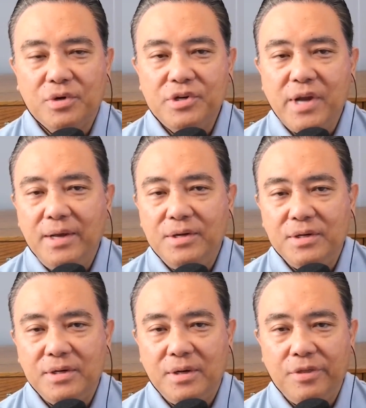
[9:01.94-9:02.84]
or
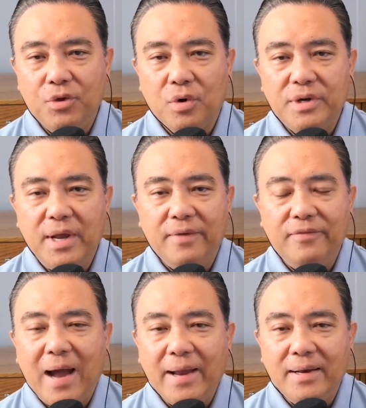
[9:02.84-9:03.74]
changes in
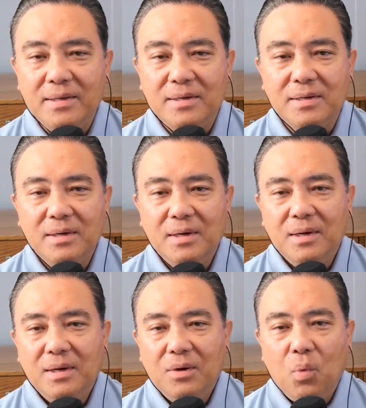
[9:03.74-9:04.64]
authoritative guidance
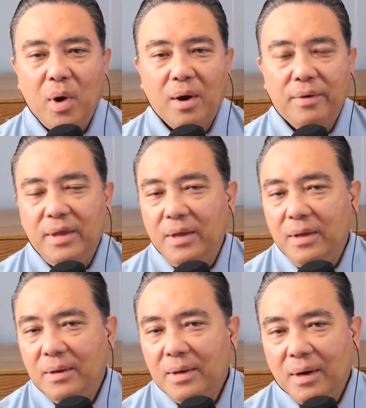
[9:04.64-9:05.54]
where the
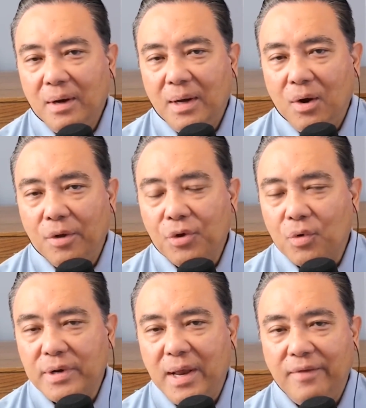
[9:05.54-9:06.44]

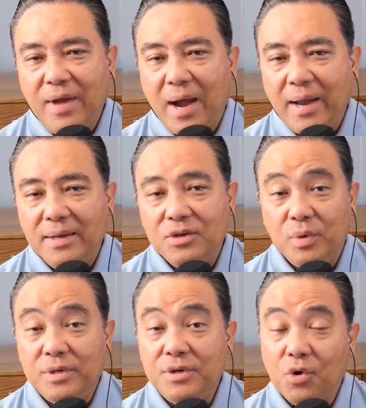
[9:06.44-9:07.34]
authoritative
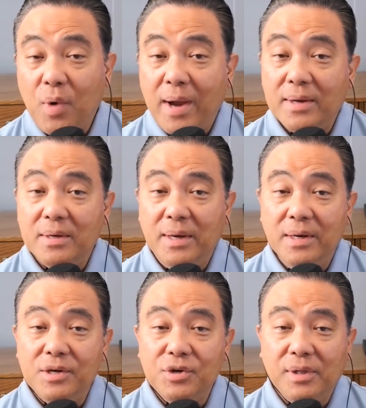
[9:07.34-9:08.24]
guidance was correct
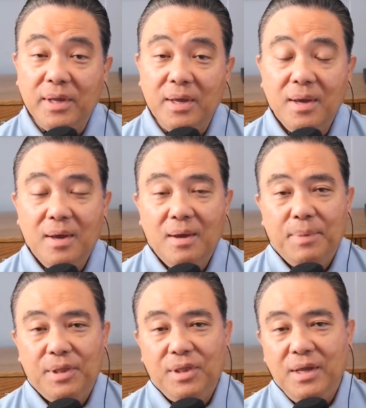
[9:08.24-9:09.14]
initially,
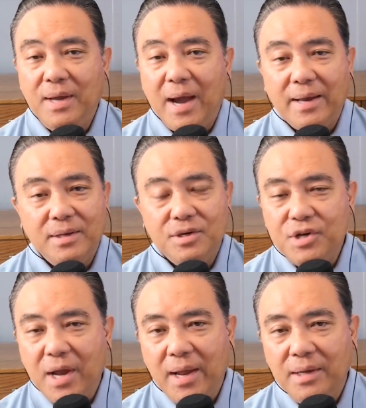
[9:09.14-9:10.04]
but the guidance
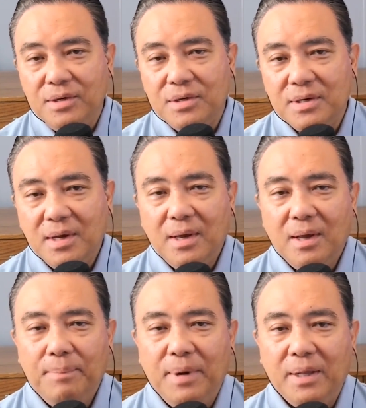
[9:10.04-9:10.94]
changed,
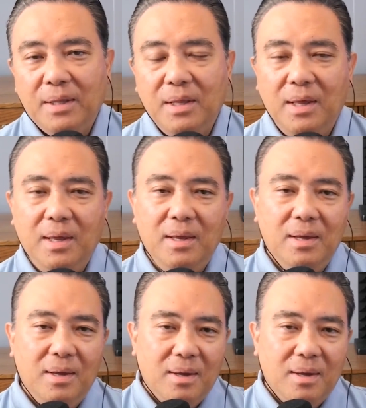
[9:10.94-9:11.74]
but the